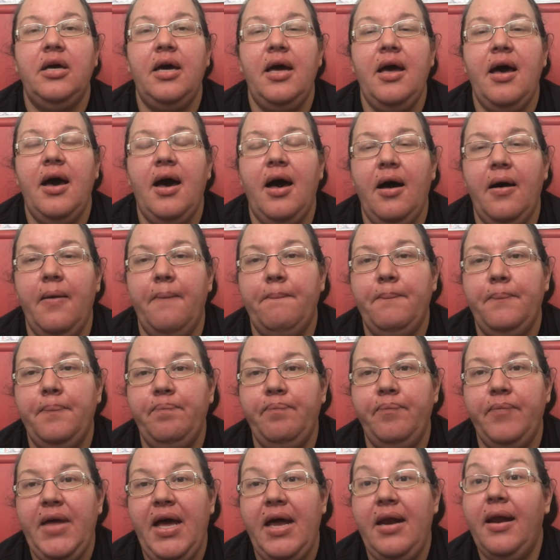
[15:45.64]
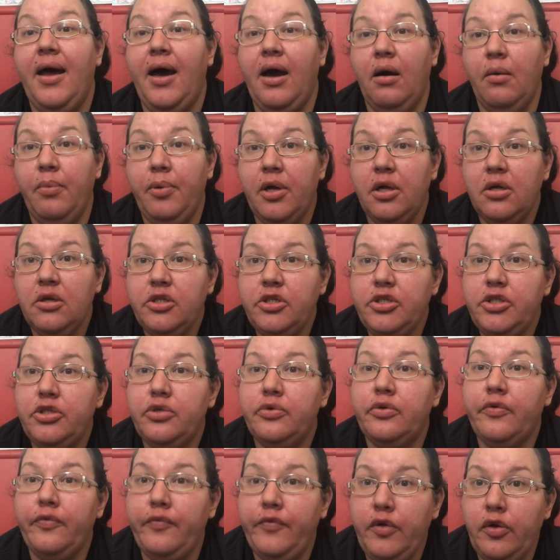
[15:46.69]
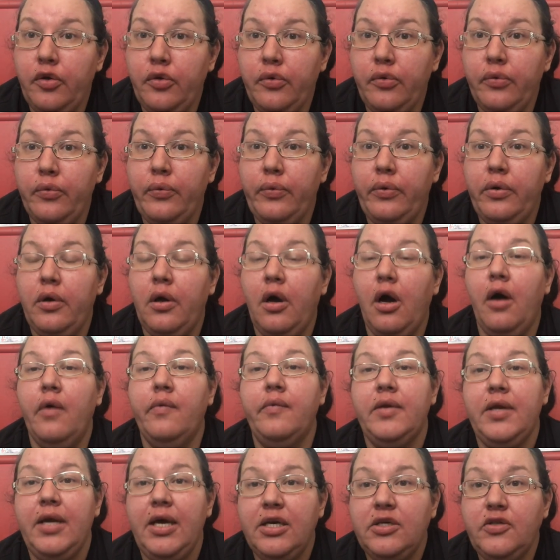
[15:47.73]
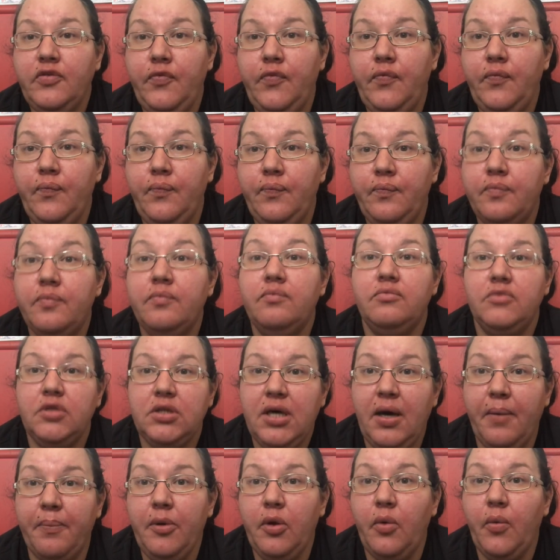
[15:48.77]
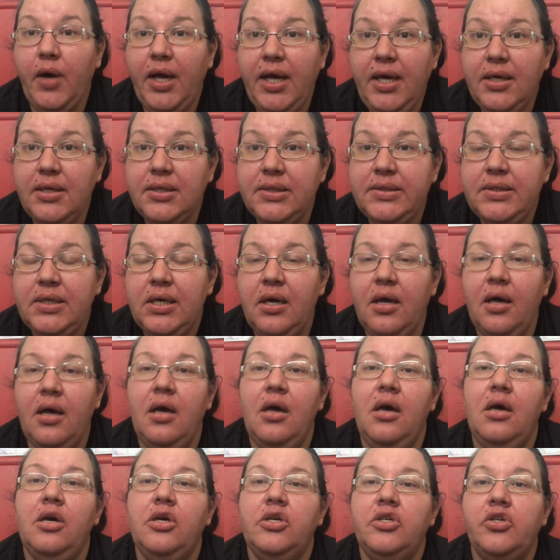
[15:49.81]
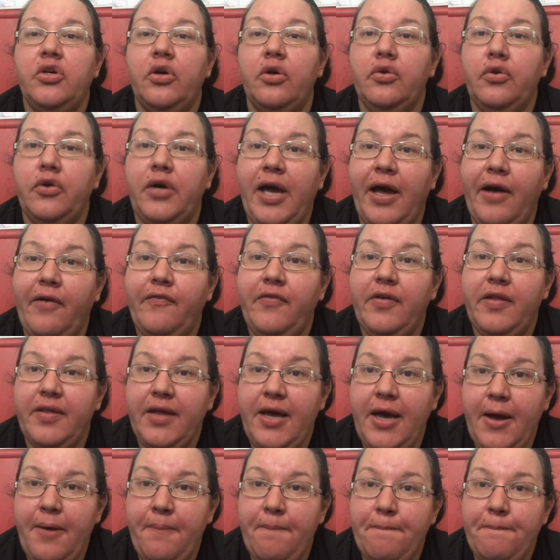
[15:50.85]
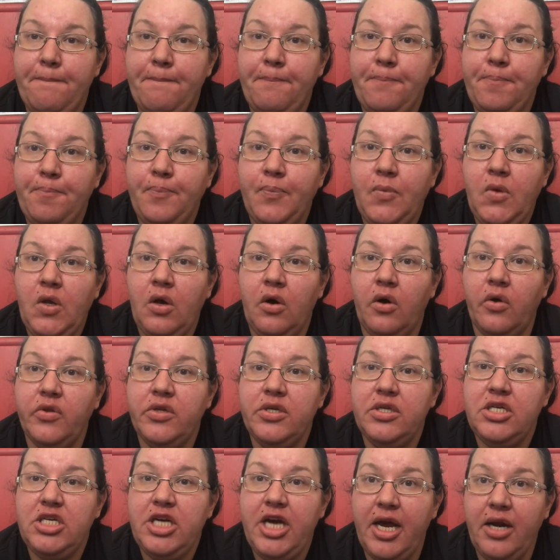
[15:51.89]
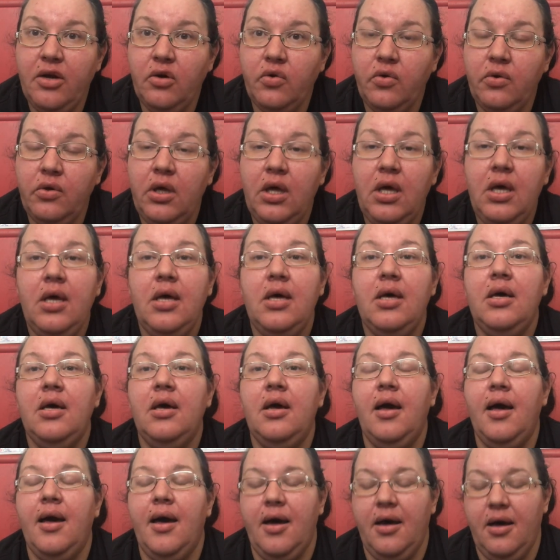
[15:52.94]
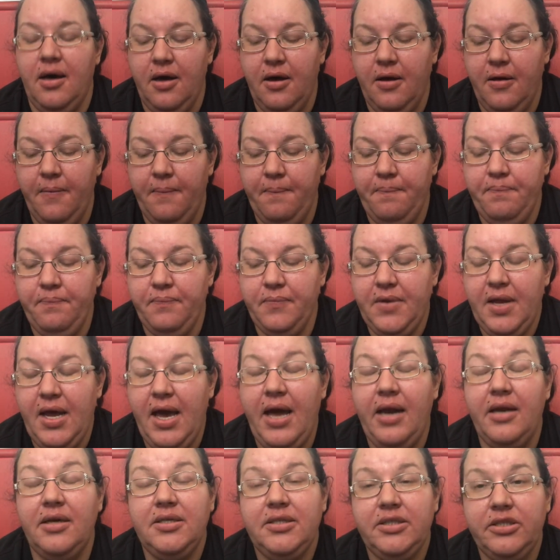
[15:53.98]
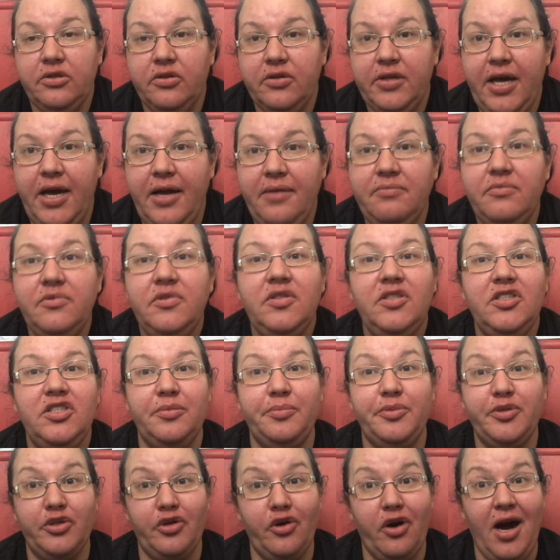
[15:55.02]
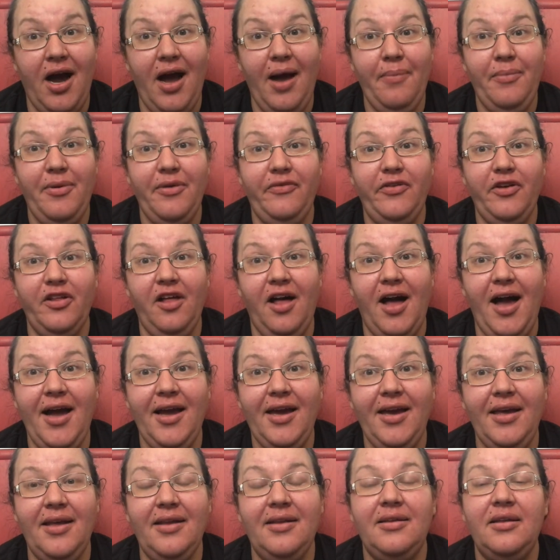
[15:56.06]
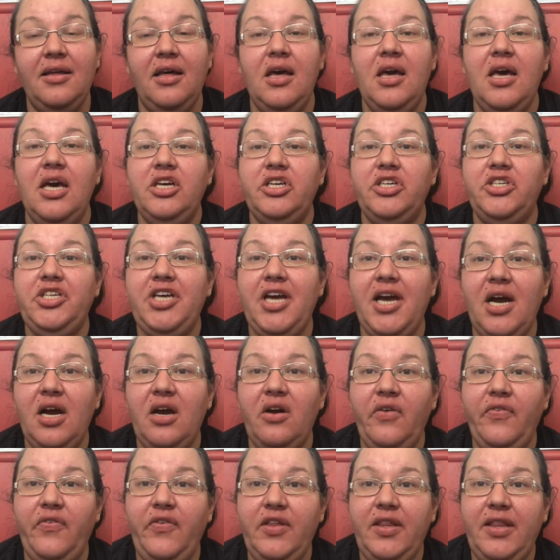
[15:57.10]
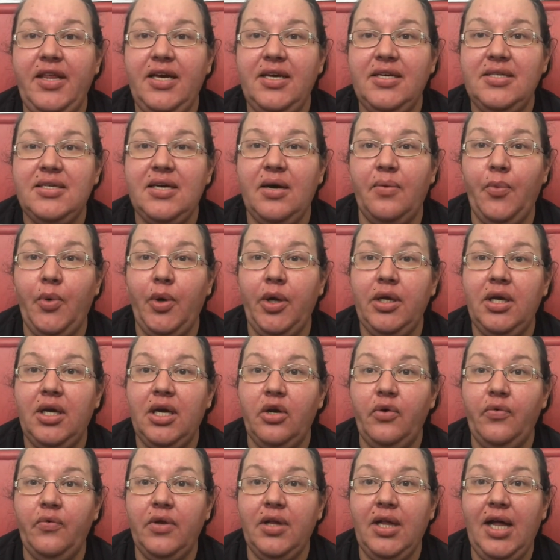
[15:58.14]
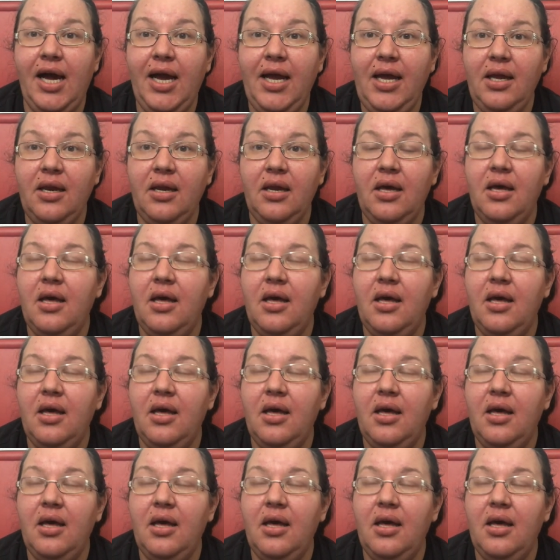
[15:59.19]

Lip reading: and nail polish to review over the next couple of weeks, so look out for them on the channel. And until then, subscribe if you like it, share if you think someone can relate,